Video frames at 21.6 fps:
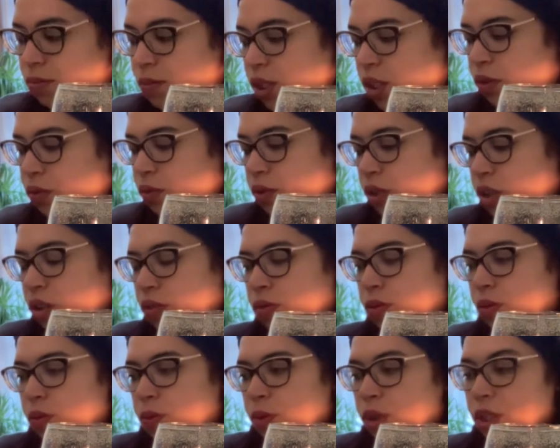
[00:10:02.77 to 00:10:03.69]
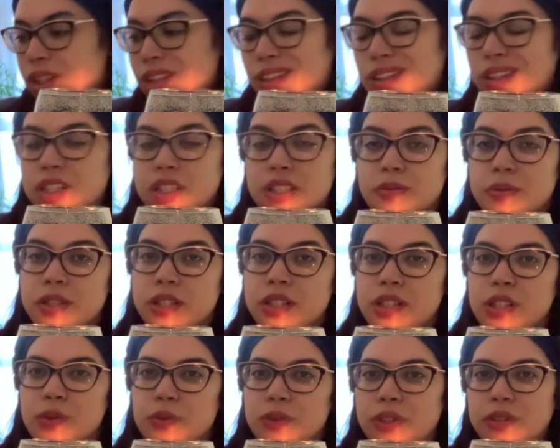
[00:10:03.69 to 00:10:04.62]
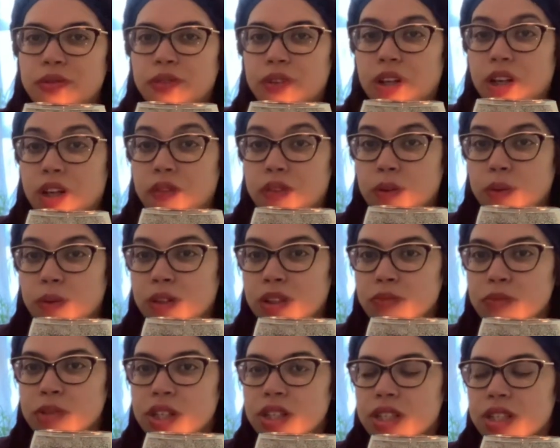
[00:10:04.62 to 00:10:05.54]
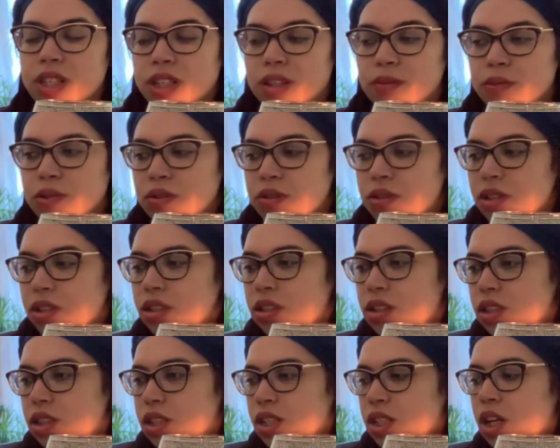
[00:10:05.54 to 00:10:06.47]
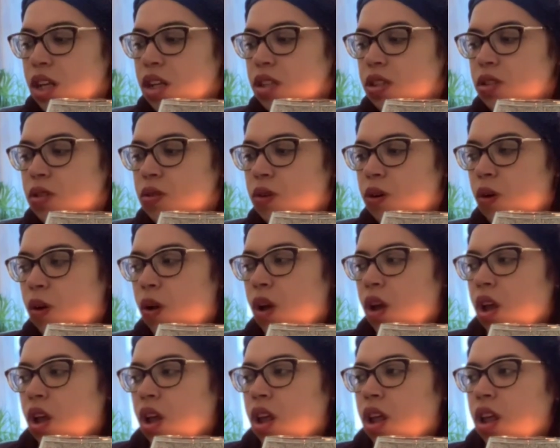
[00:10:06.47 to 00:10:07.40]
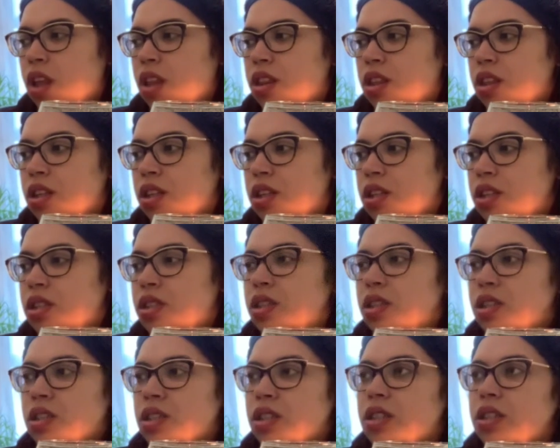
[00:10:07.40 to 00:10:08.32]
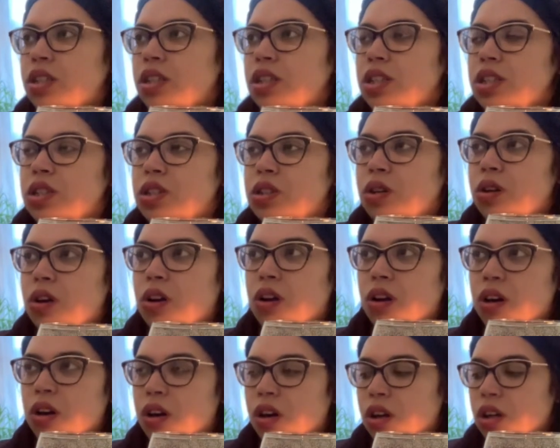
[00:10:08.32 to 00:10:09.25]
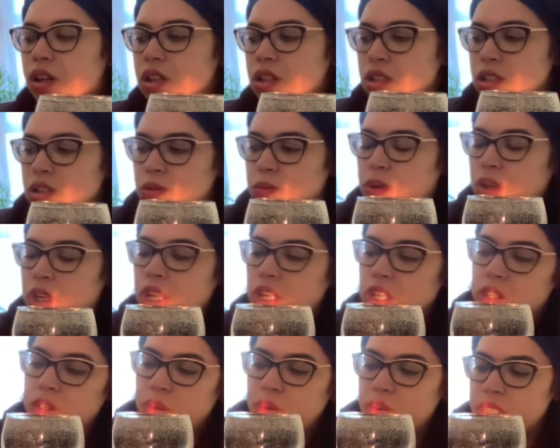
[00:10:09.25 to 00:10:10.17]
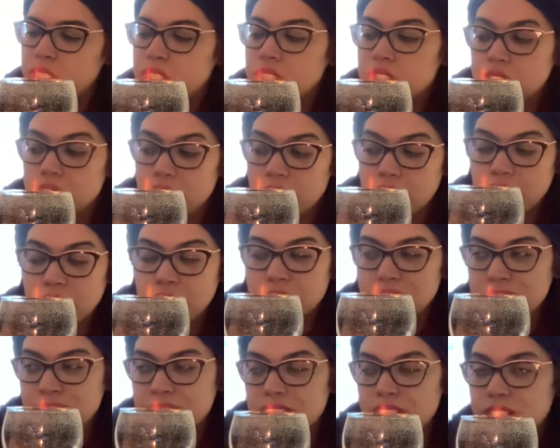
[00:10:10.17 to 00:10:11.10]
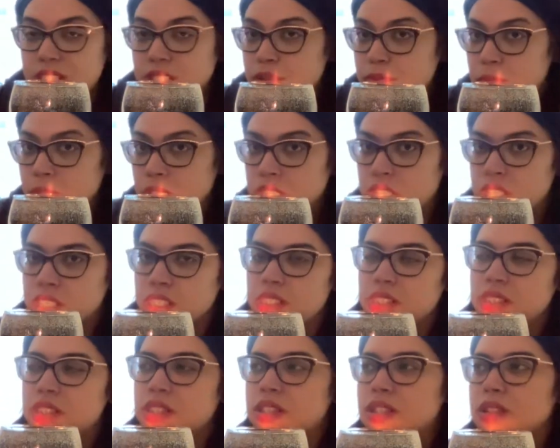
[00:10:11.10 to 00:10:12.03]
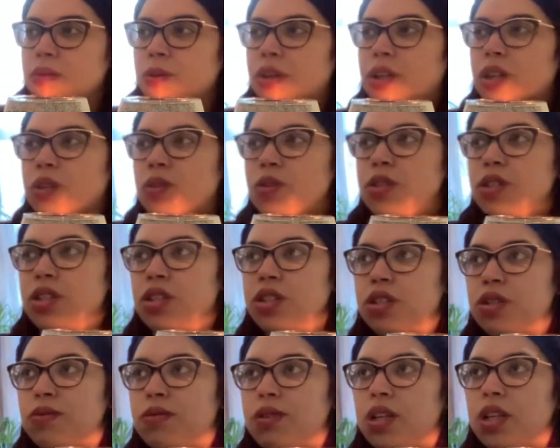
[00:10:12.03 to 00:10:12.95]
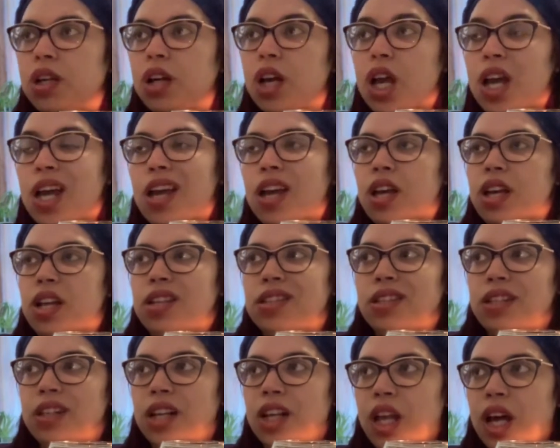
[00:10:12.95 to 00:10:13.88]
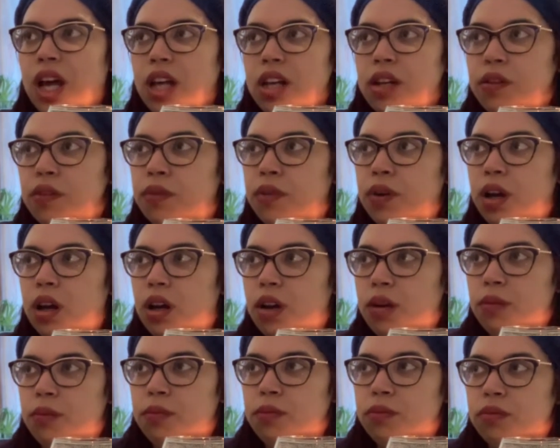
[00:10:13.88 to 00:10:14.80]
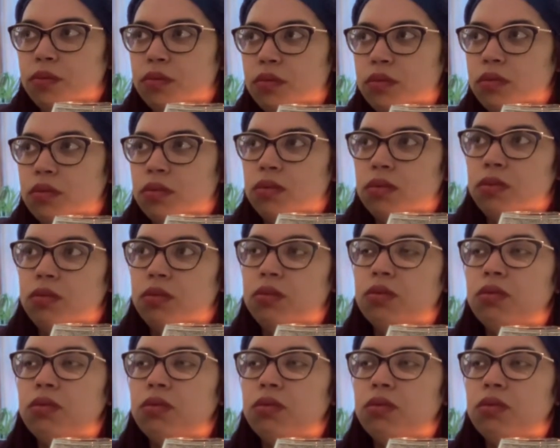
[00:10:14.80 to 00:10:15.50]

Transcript: be a rough week let's put it this way for everyone because i am using these decks so uh, these these cards and when i go into like this space when it goes into reading is a lot of um